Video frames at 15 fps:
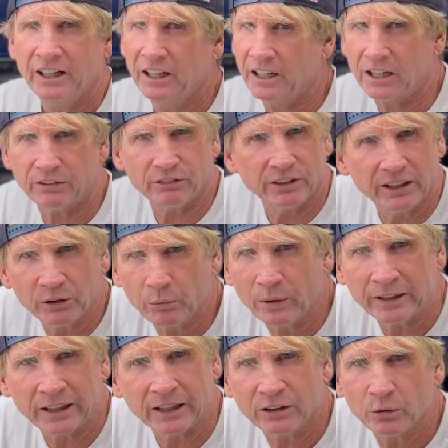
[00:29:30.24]
Everything
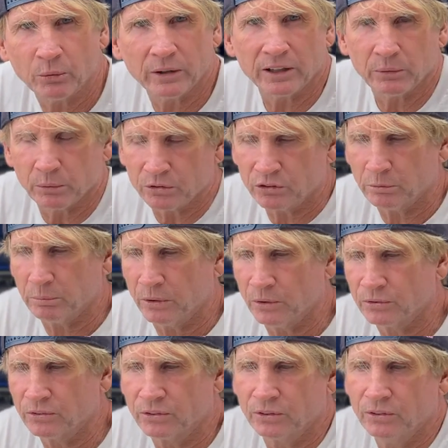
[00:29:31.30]
went in the way it was
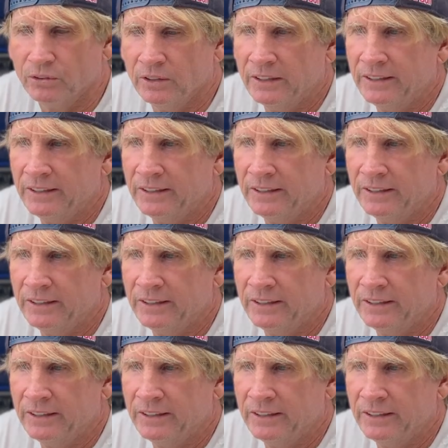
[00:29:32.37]
supposed to.